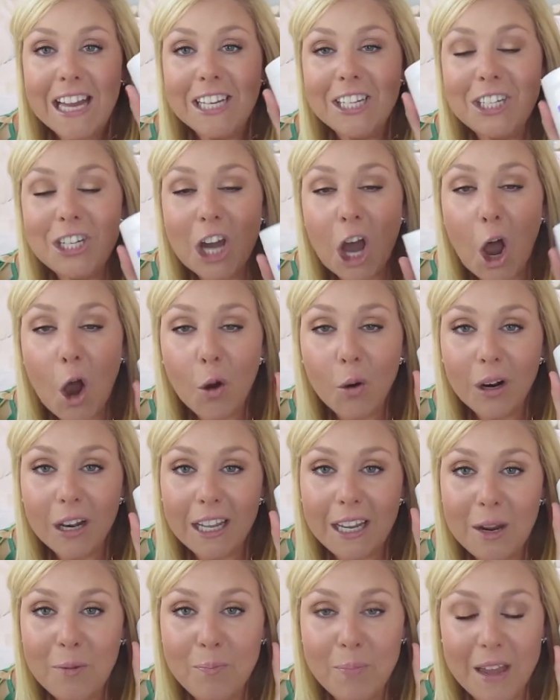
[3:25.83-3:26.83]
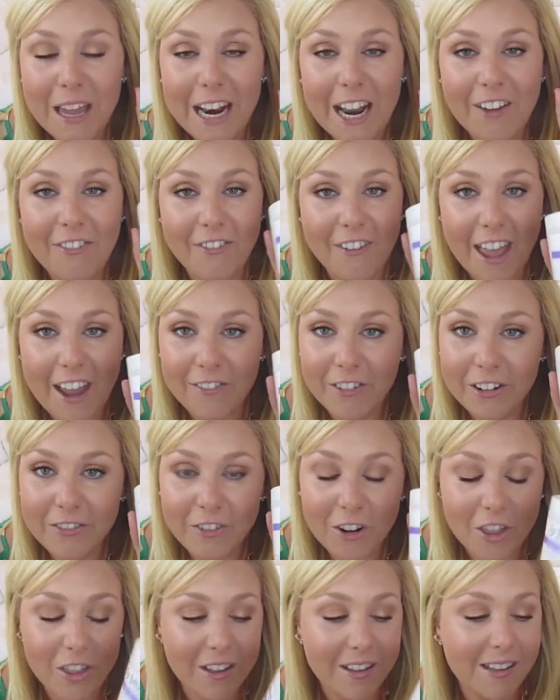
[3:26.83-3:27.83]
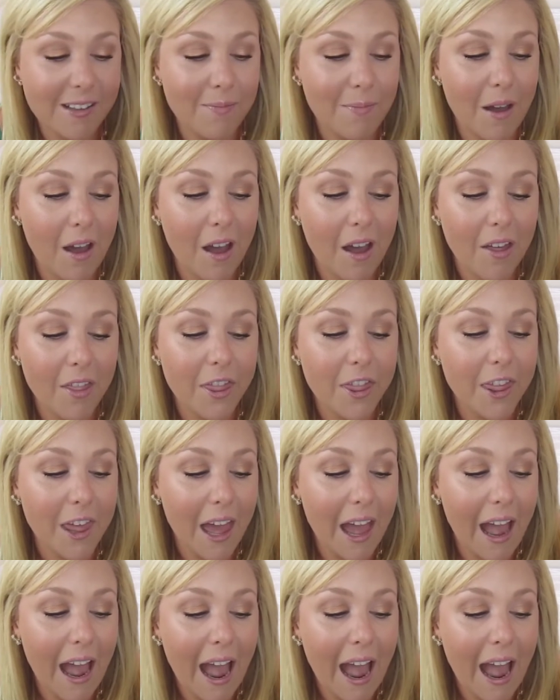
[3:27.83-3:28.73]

Totally been a favorite for this month.